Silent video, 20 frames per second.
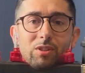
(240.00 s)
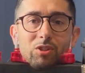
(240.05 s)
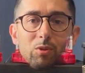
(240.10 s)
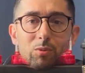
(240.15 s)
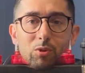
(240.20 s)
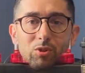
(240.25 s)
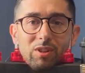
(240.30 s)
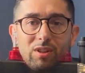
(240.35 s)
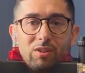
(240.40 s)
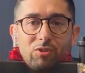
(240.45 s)

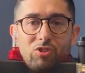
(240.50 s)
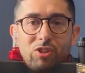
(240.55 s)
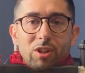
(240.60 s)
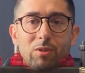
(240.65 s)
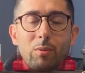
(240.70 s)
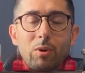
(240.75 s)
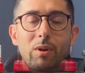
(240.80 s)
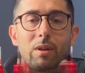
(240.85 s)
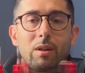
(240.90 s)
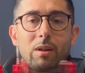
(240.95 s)
double air
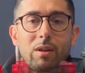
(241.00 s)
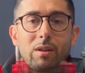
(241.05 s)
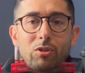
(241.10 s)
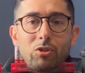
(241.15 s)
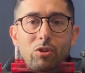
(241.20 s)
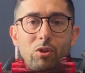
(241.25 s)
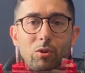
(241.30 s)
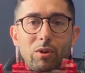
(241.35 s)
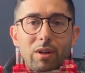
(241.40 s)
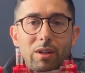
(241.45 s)
chamber.
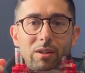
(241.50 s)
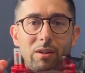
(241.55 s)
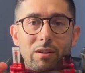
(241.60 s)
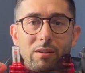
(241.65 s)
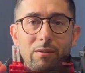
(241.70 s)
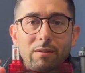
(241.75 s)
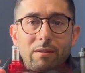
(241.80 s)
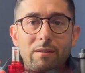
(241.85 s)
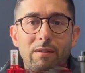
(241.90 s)
So it